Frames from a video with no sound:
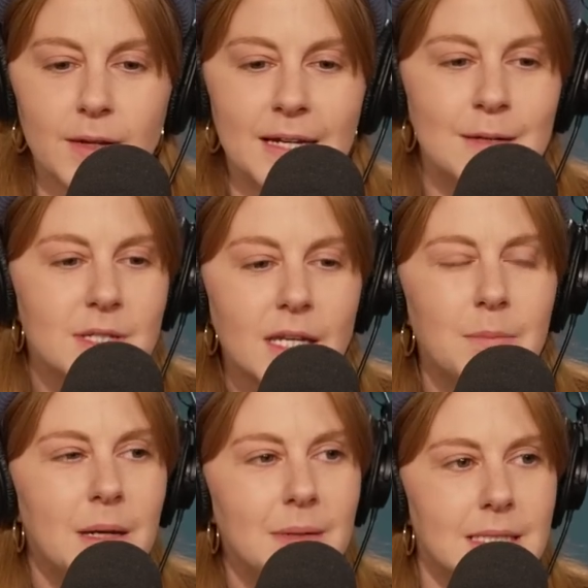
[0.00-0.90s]
and it was like
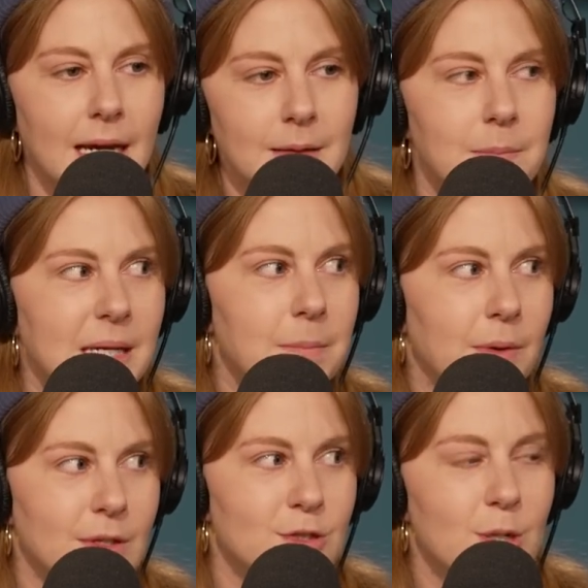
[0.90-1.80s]
maybe 10
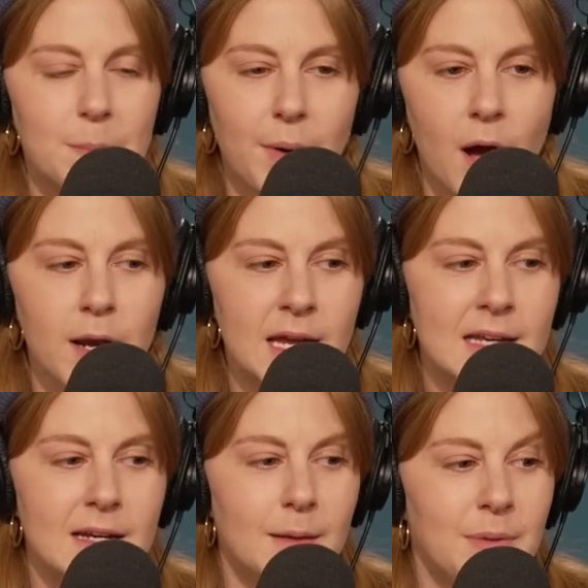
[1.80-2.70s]
people, and she brought
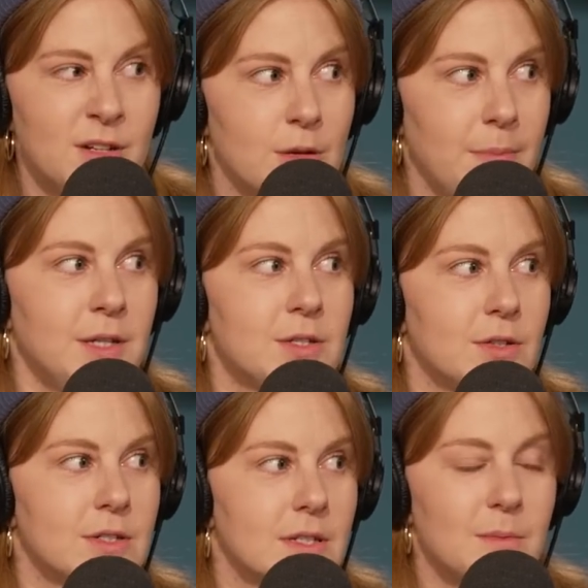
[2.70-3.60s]
in a bunch of
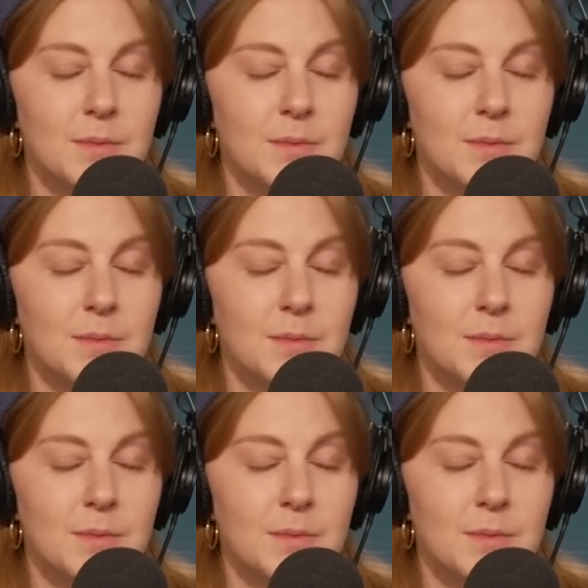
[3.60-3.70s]
puzzles,